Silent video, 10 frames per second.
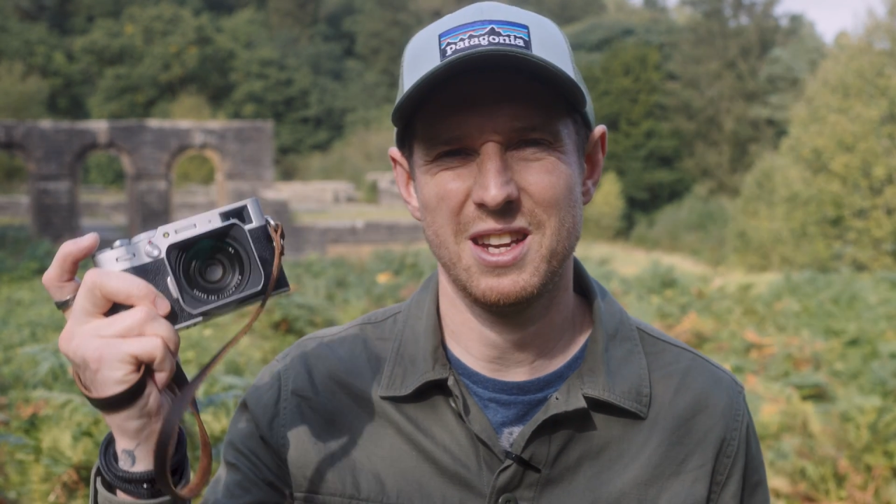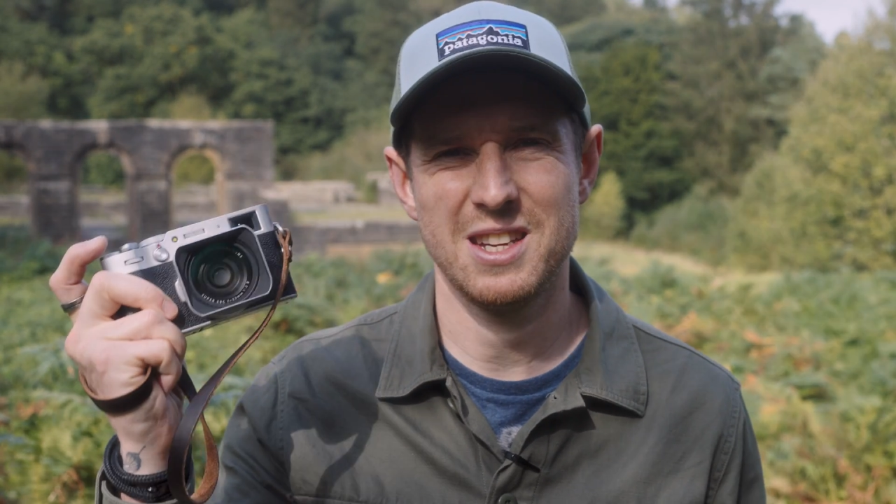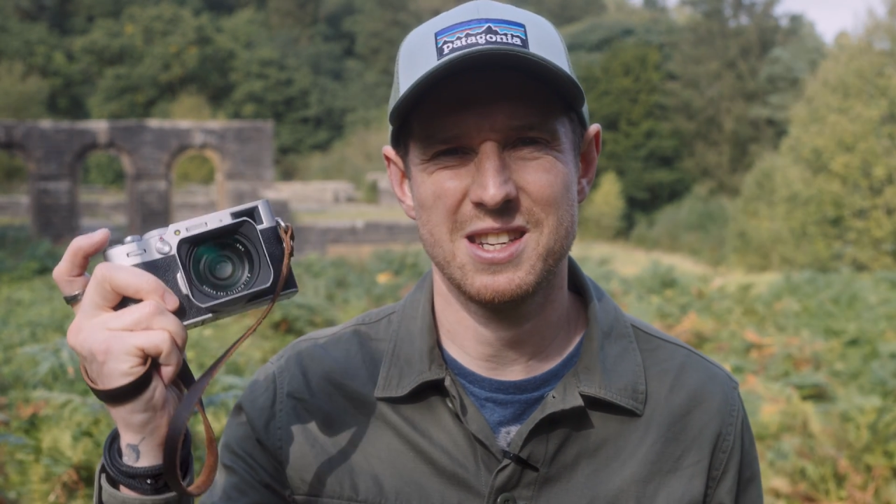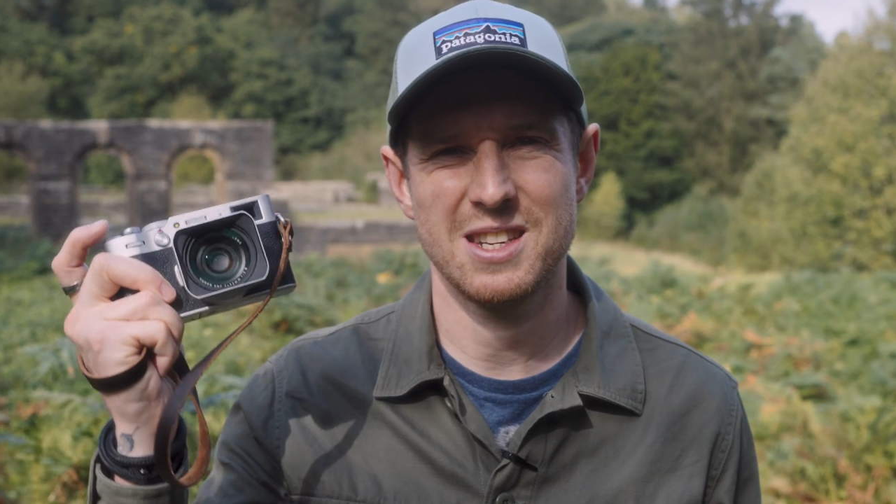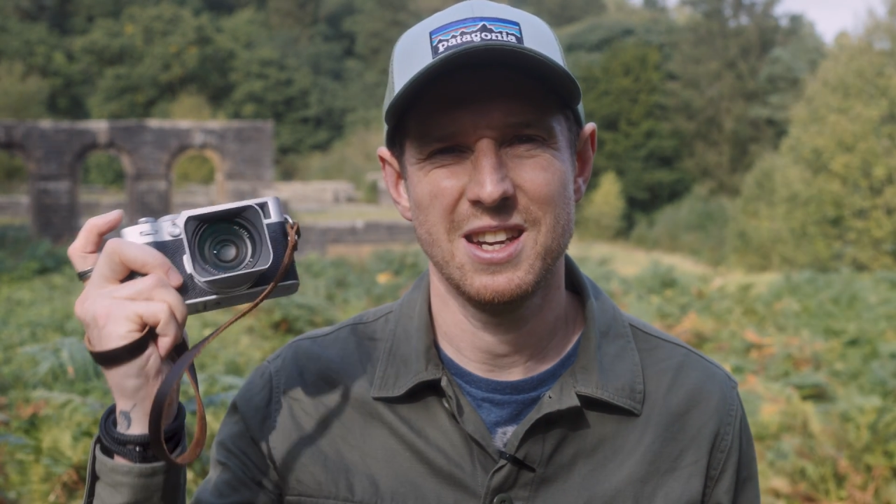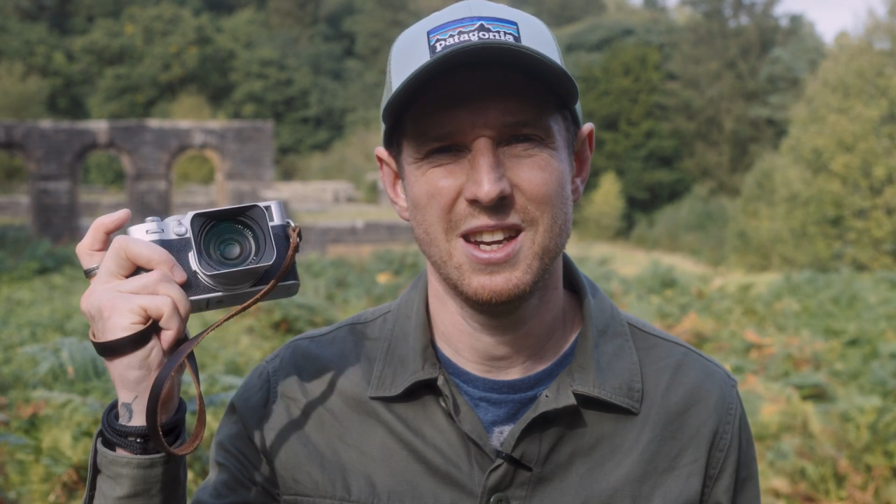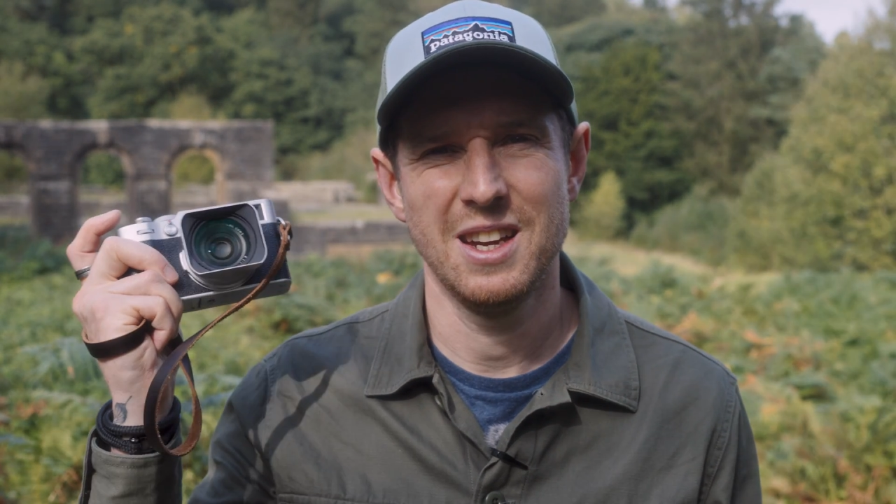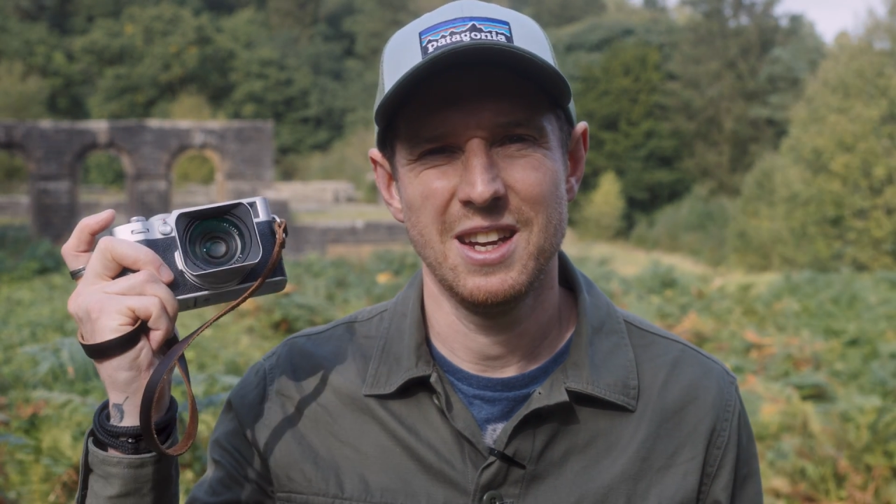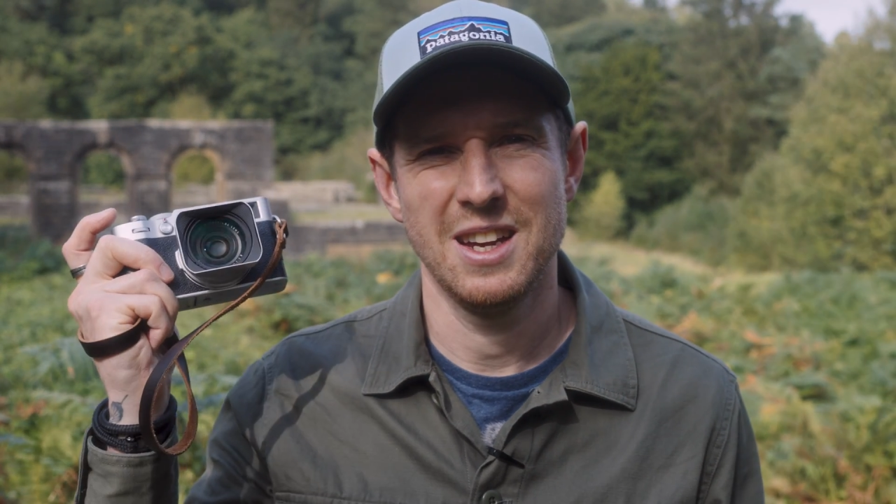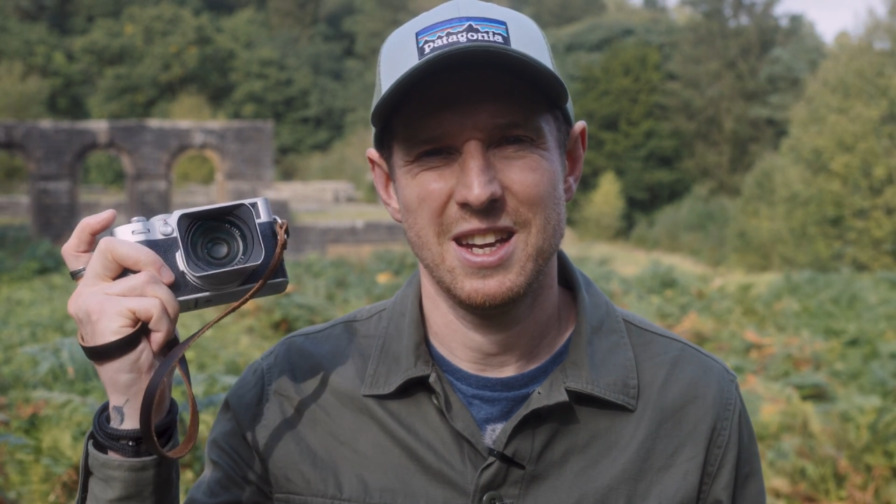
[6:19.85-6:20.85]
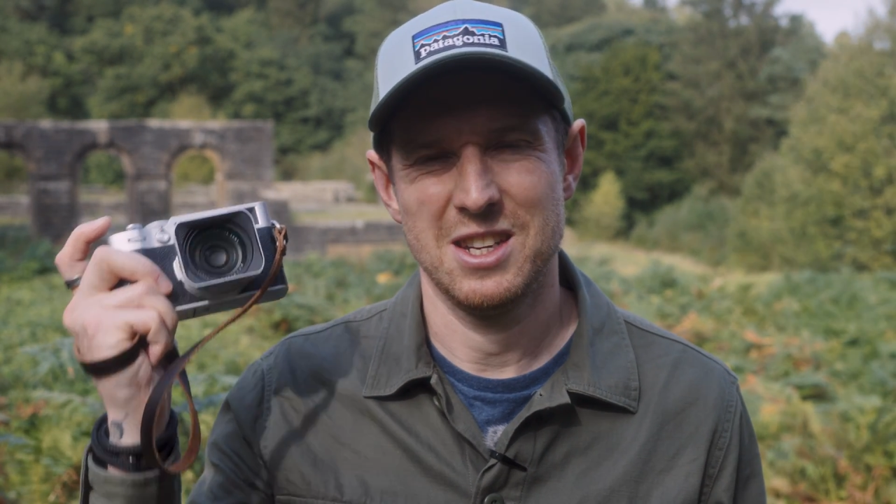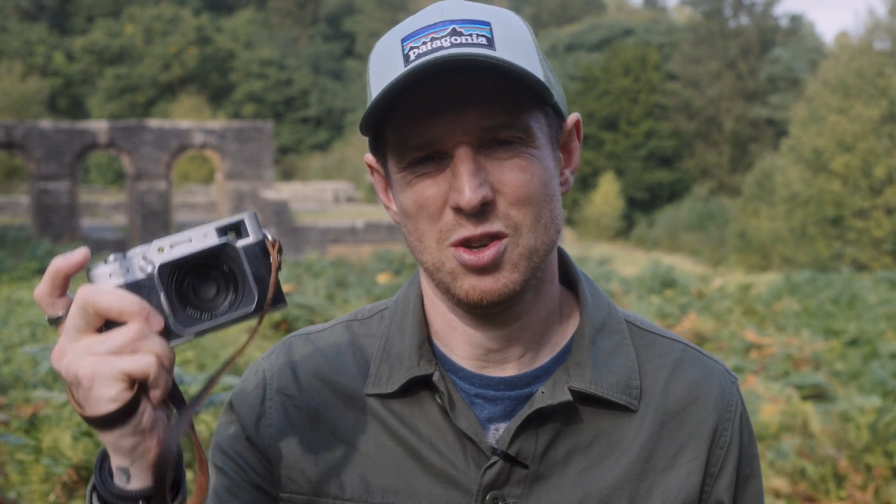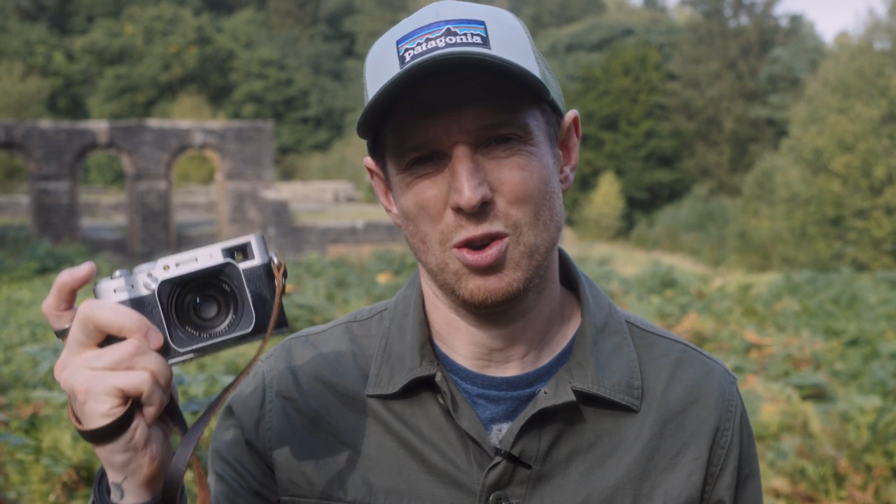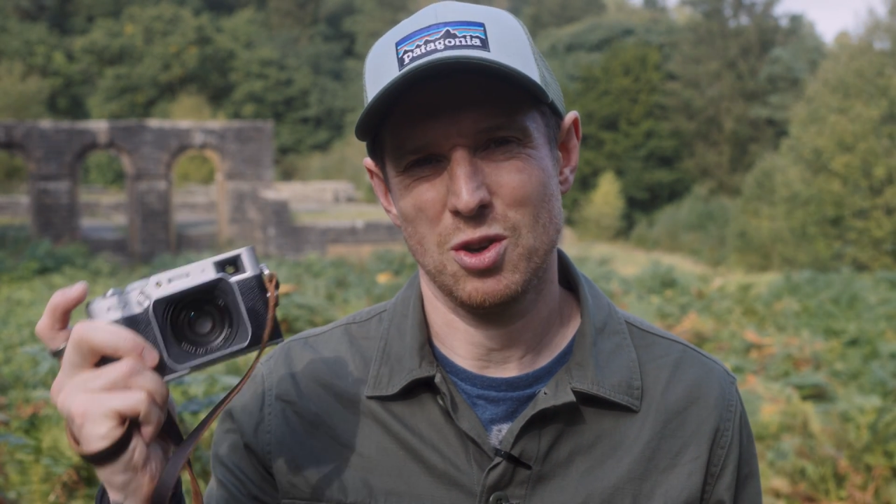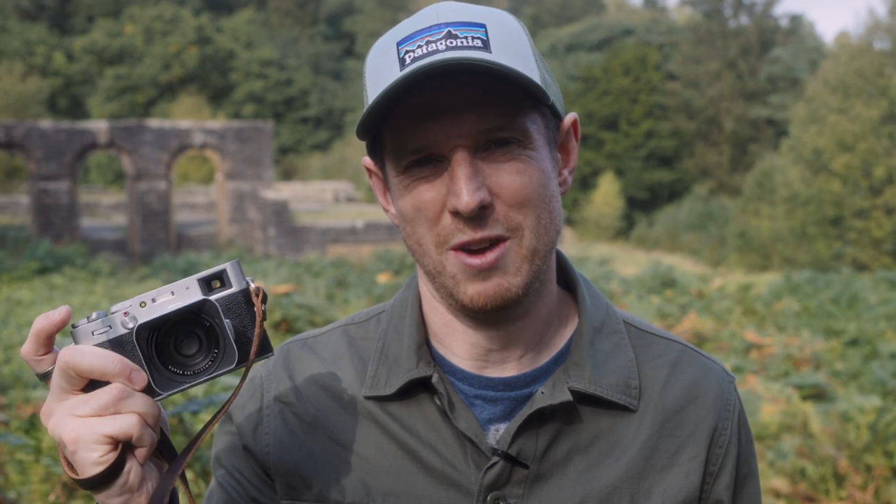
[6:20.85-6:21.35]
this is
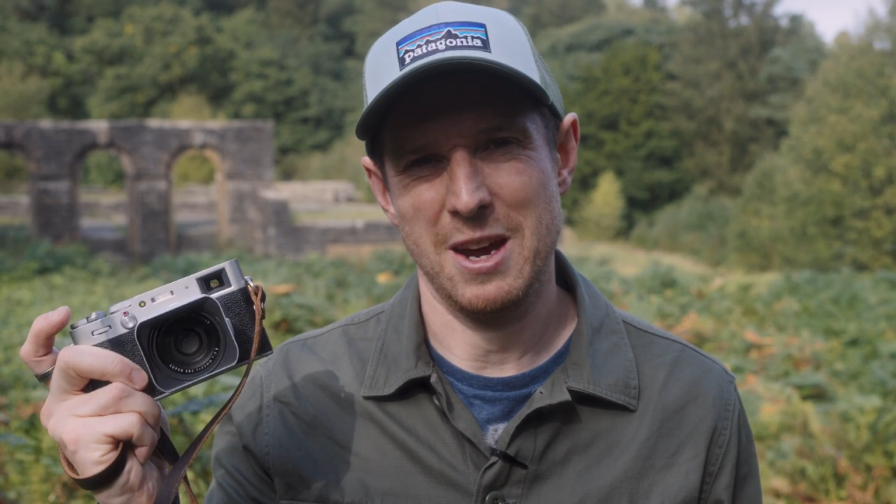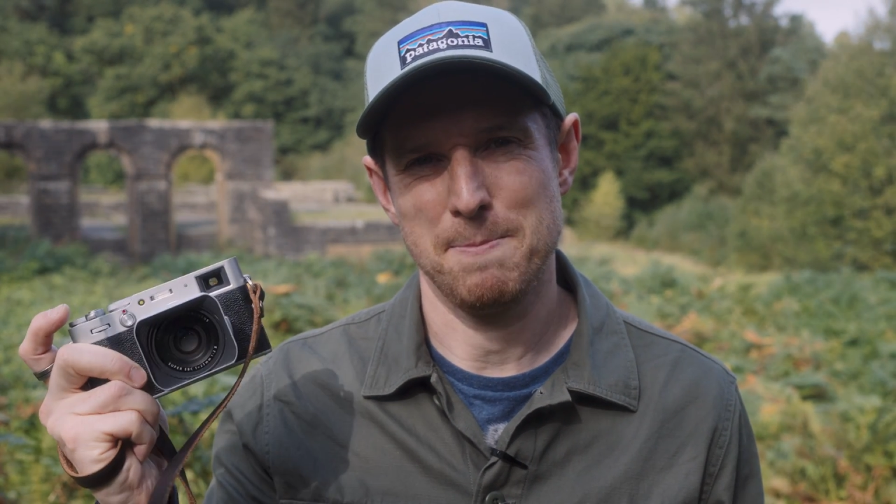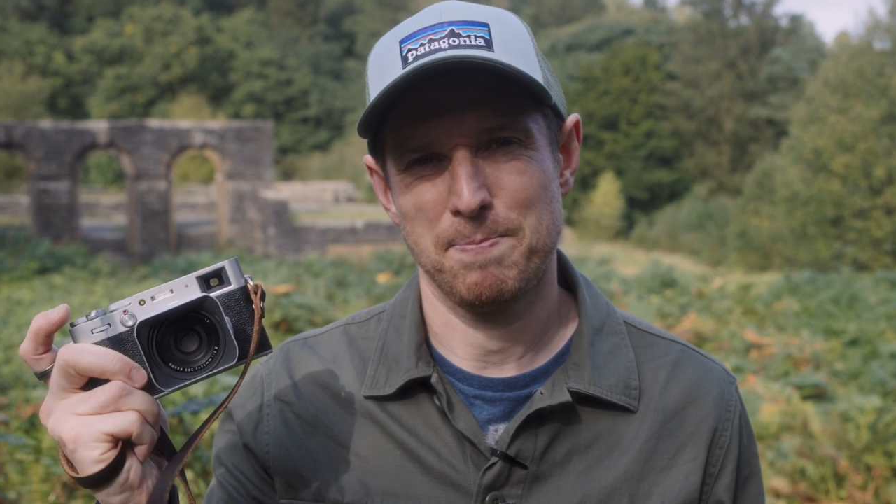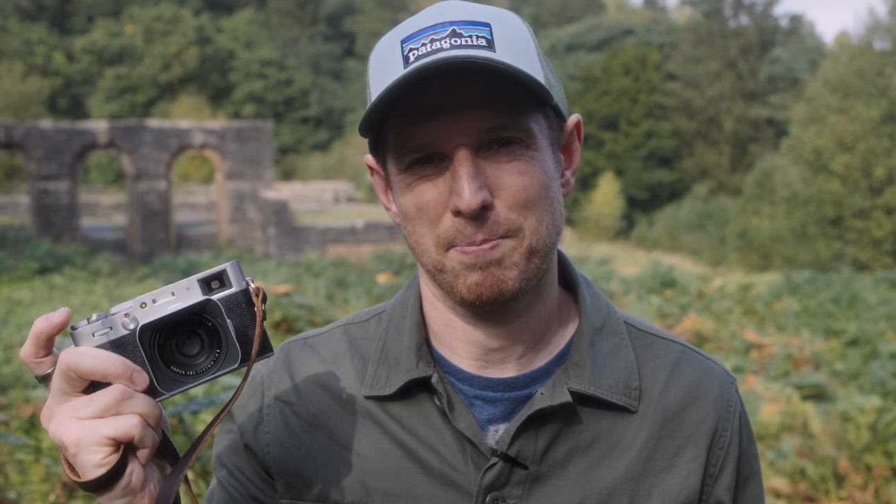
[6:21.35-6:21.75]
not great.